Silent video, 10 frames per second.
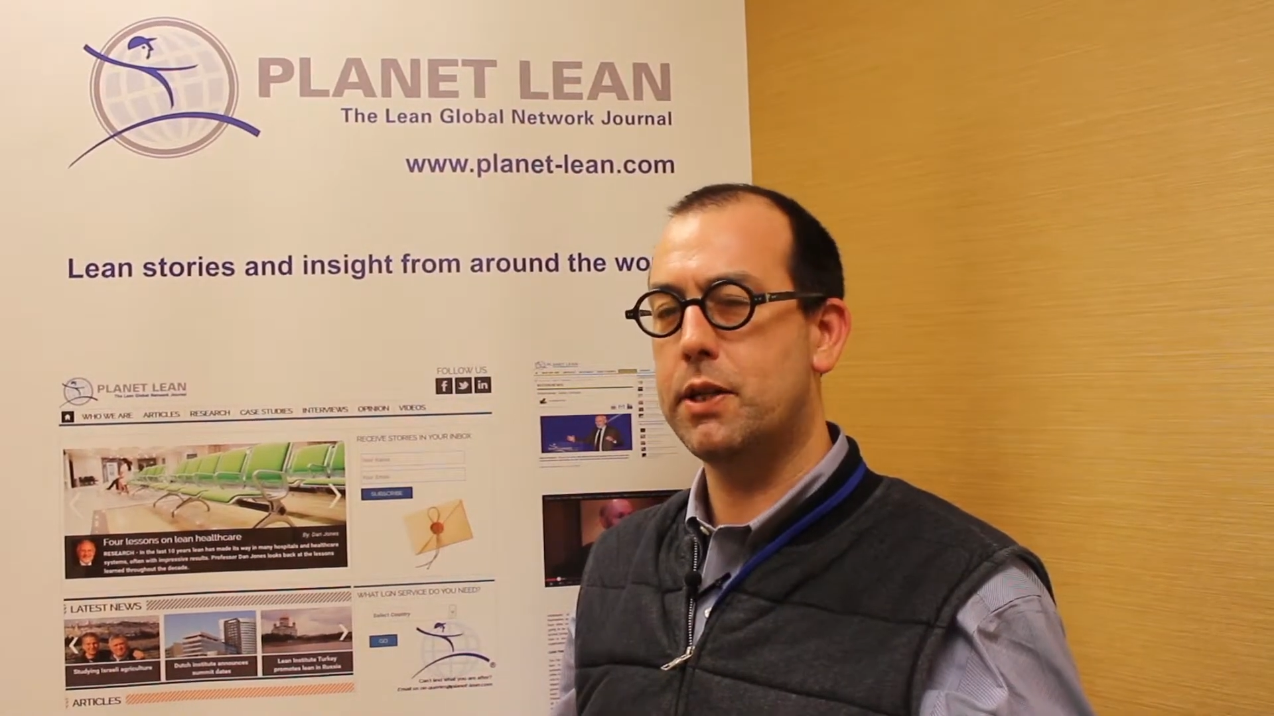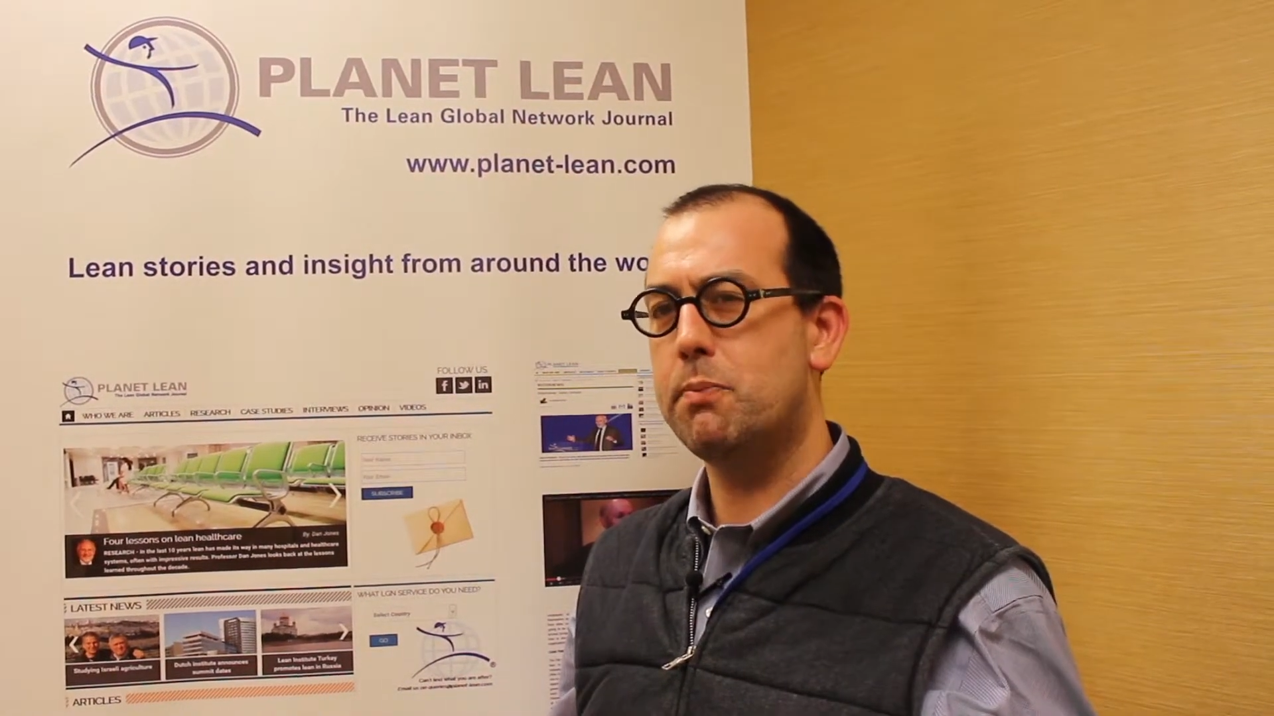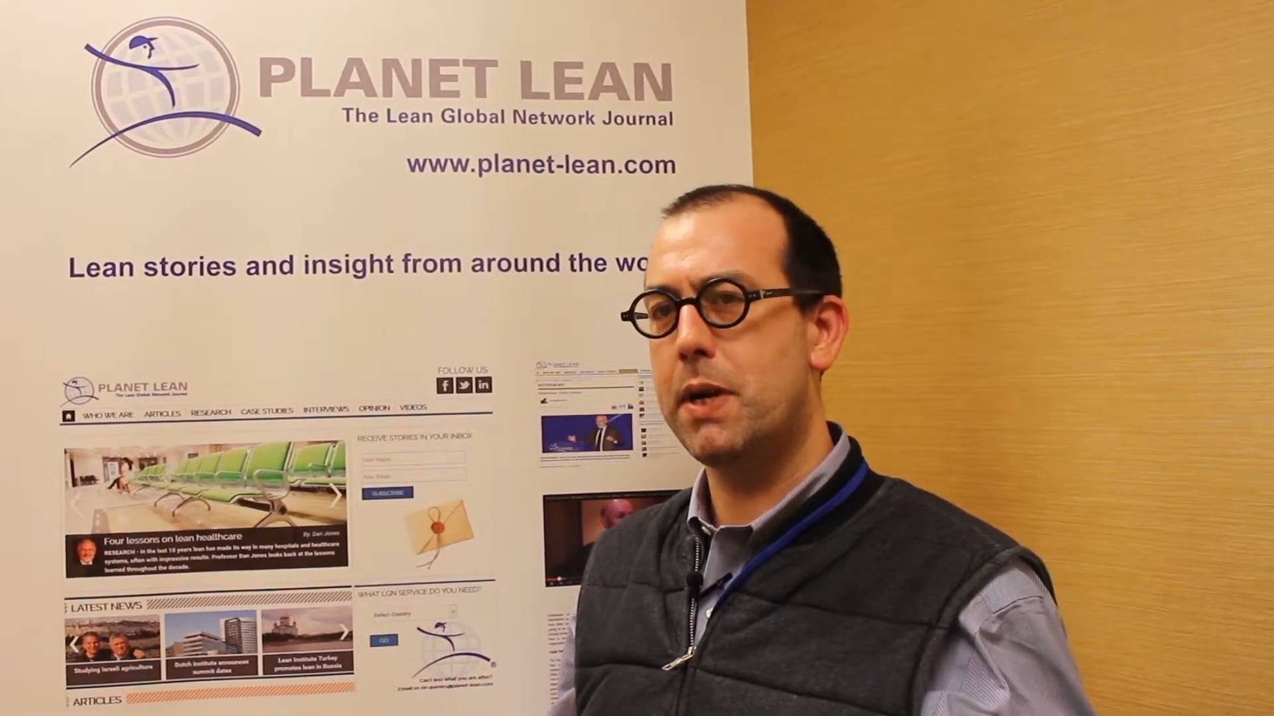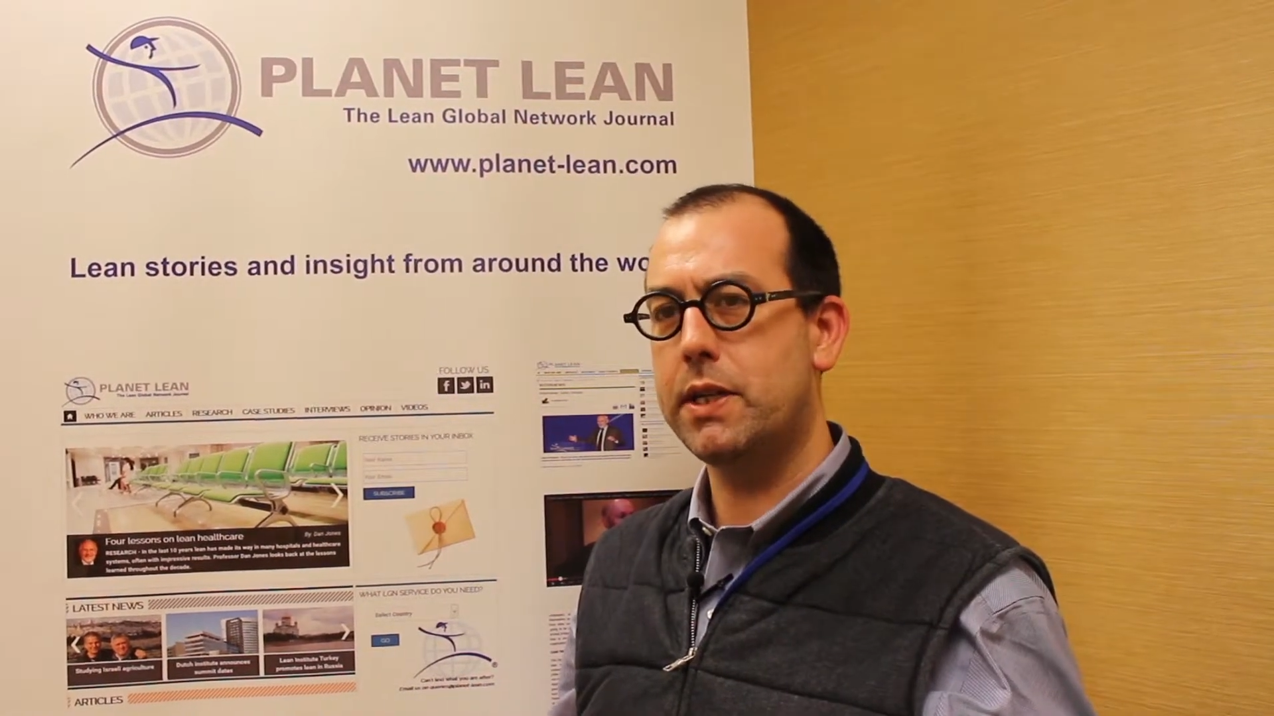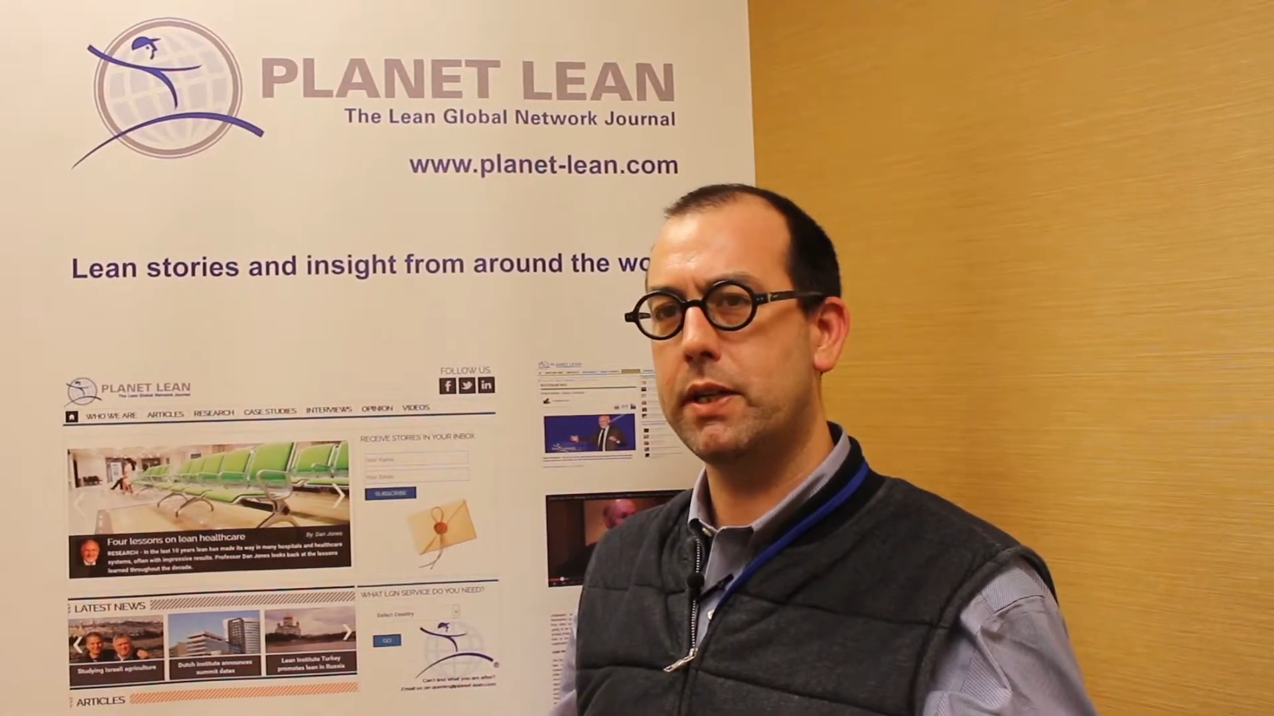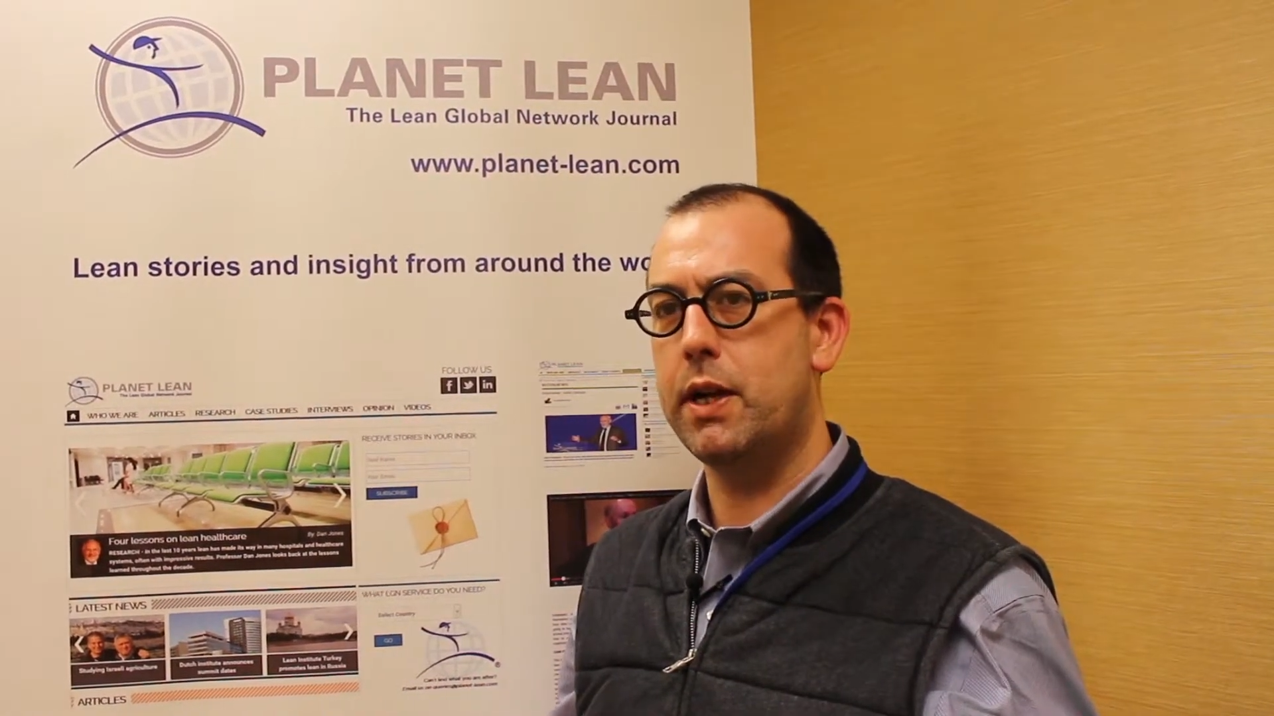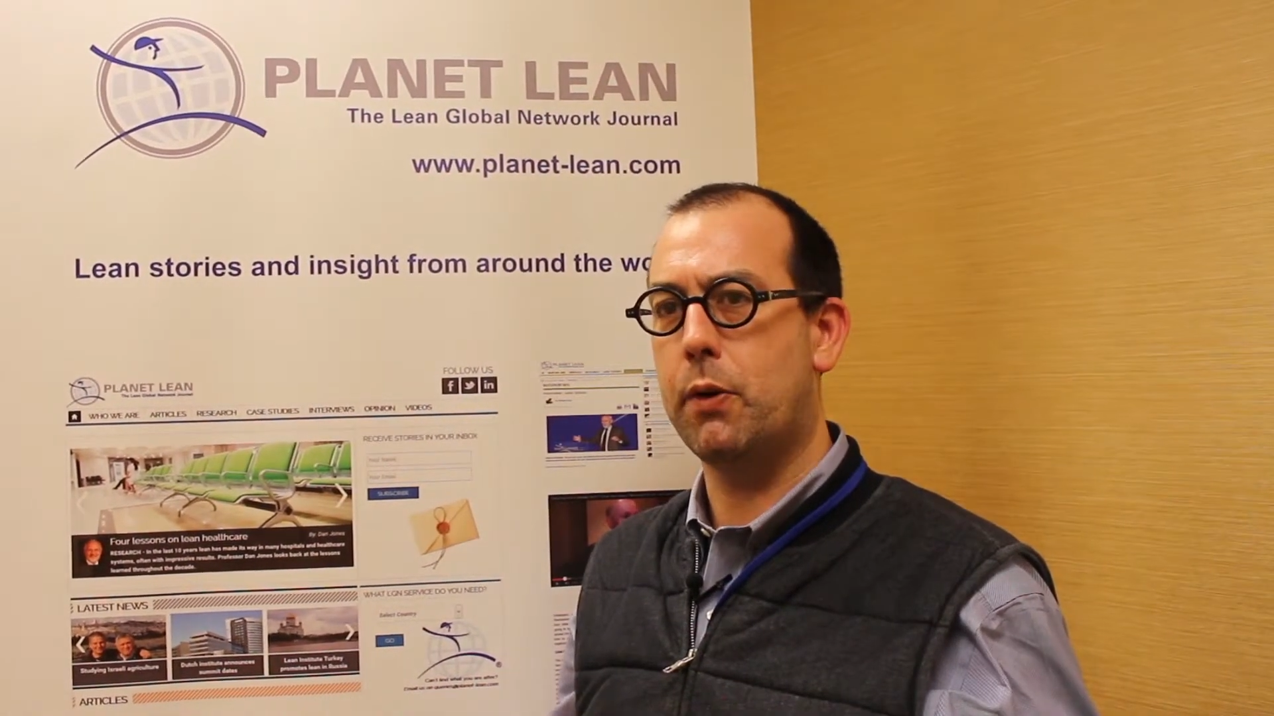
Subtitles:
especially